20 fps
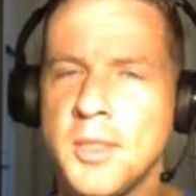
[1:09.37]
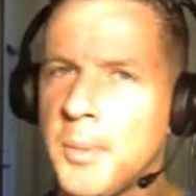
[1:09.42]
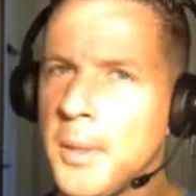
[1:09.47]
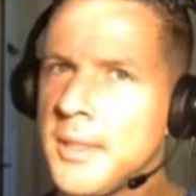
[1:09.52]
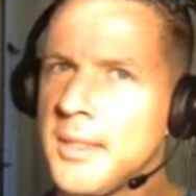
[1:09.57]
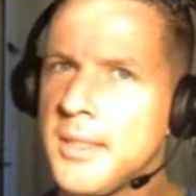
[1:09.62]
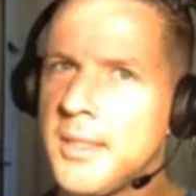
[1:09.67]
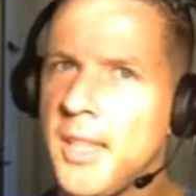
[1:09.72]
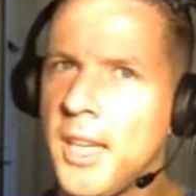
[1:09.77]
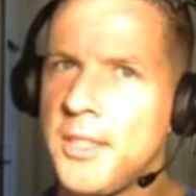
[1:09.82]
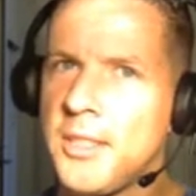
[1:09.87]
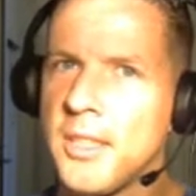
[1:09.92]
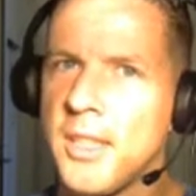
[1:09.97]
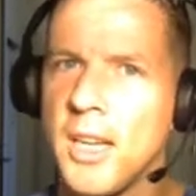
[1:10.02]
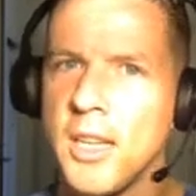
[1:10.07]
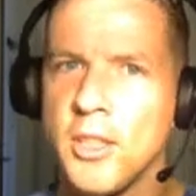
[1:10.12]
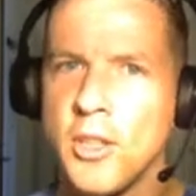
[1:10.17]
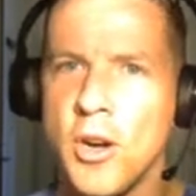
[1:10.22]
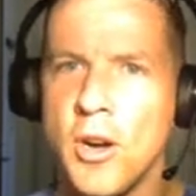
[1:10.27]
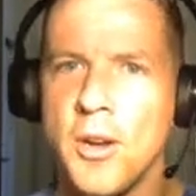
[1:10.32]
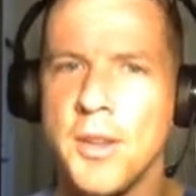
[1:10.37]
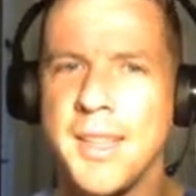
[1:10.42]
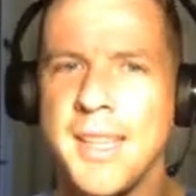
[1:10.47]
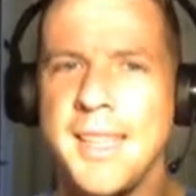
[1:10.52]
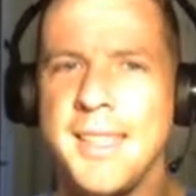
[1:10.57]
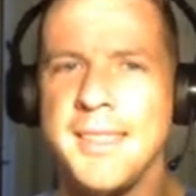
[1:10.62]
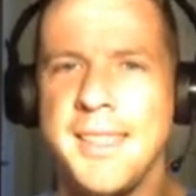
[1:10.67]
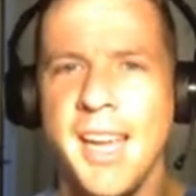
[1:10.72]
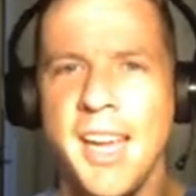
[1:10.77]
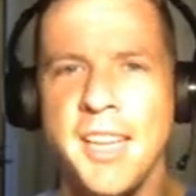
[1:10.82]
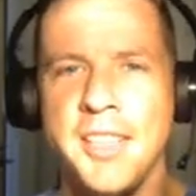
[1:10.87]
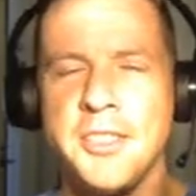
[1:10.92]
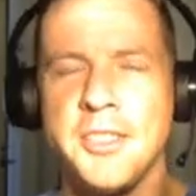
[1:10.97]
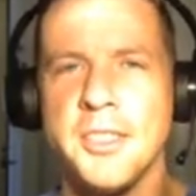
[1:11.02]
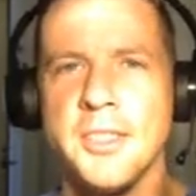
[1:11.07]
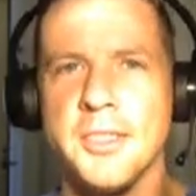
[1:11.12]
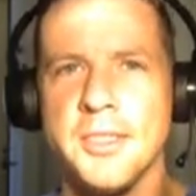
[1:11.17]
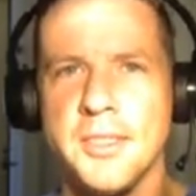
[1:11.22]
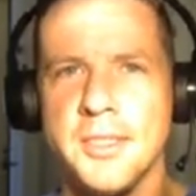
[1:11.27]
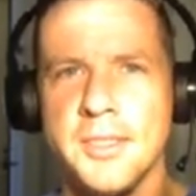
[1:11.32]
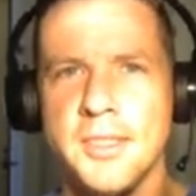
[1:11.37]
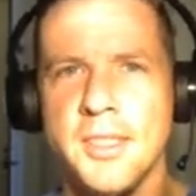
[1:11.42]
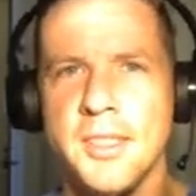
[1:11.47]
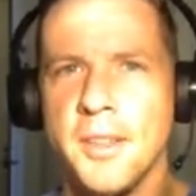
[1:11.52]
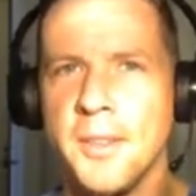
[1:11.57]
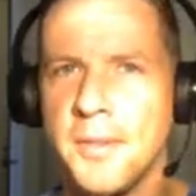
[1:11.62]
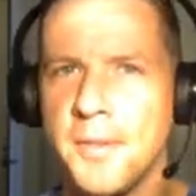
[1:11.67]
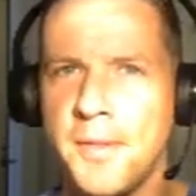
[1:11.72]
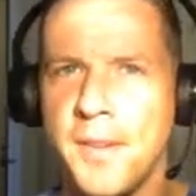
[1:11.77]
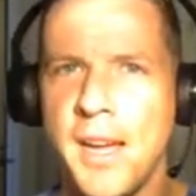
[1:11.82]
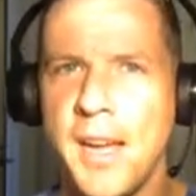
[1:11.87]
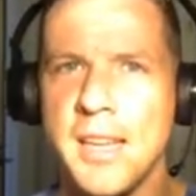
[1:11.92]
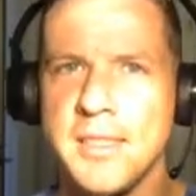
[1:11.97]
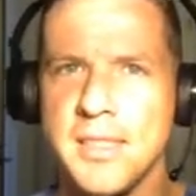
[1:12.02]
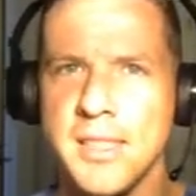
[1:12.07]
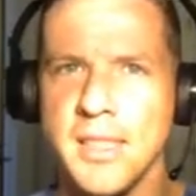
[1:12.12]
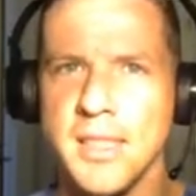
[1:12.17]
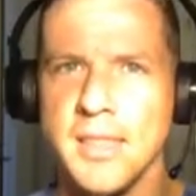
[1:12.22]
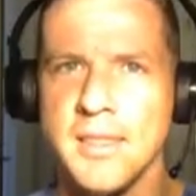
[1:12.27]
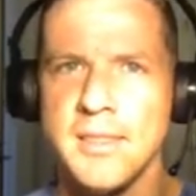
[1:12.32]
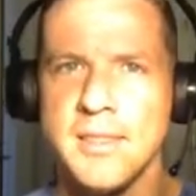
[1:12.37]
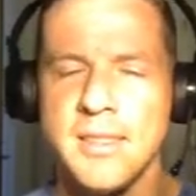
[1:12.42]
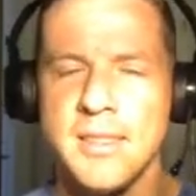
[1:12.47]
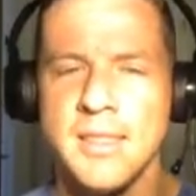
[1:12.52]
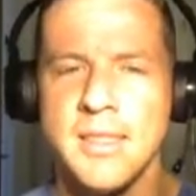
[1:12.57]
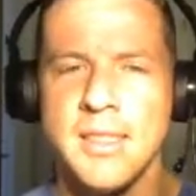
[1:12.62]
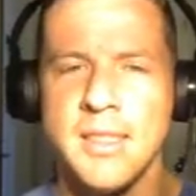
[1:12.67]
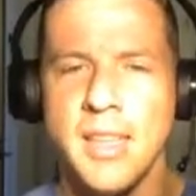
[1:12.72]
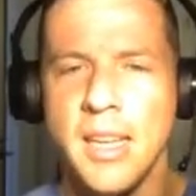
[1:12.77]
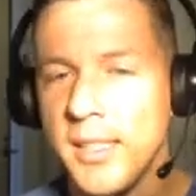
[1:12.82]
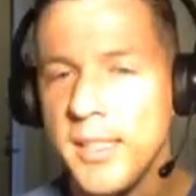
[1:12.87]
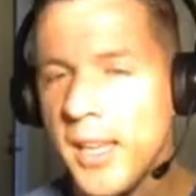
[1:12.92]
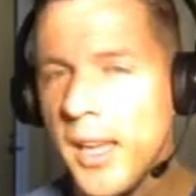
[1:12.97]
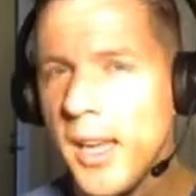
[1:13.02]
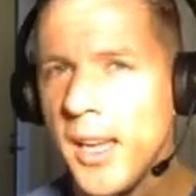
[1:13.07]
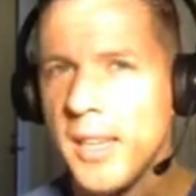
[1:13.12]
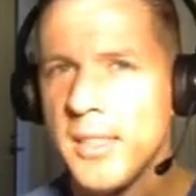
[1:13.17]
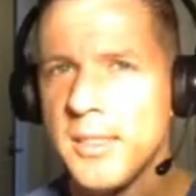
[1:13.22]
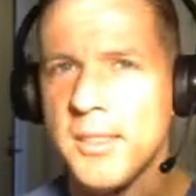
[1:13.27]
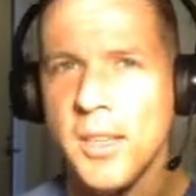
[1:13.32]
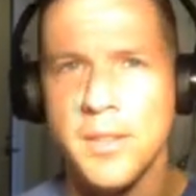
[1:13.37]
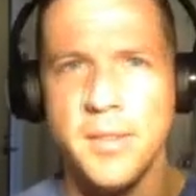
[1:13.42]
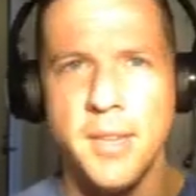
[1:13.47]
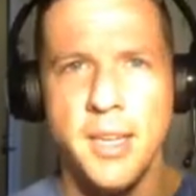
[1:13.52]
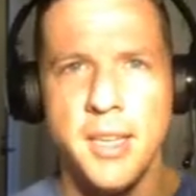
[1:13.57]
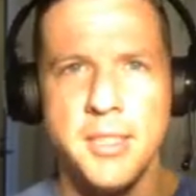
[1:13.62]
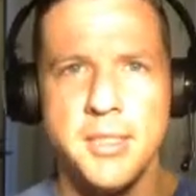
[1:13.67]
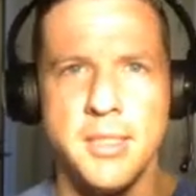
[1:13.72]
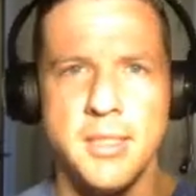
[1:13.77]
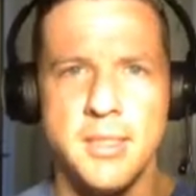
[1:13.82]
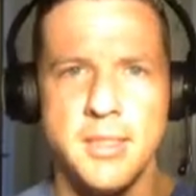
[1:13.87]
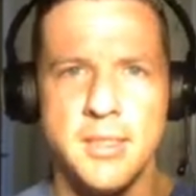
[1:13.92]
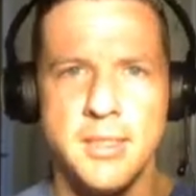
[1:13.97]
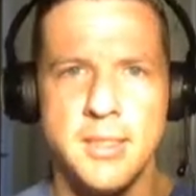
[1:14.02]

presentation I call The Dangers of Fasting, aka Starvation.